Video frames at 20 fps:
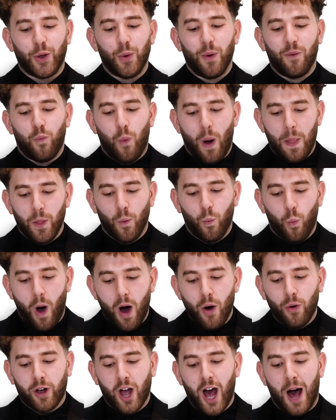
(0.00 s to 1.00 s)
who have won the
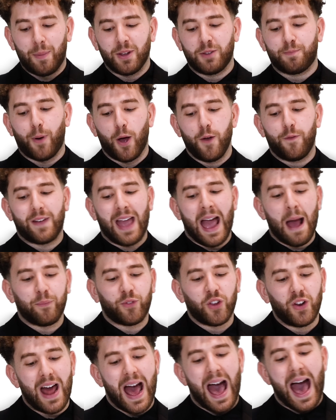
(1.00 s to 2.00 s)
World Cup as both
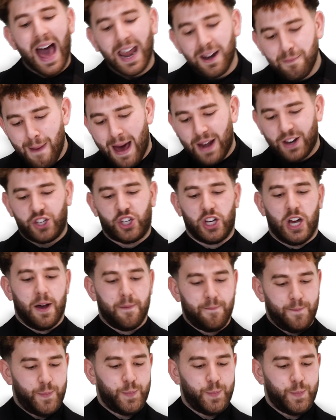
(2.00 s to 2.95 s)
captain and manager.